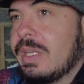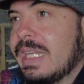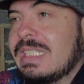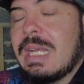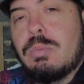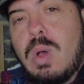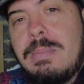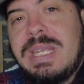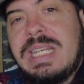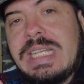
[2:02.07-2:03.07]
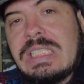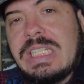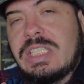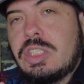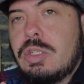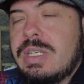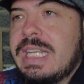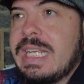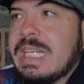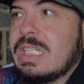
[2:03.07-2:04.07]
What I mean is it's
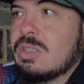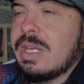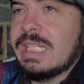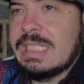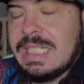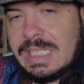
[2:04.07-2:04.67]
unique in design, as in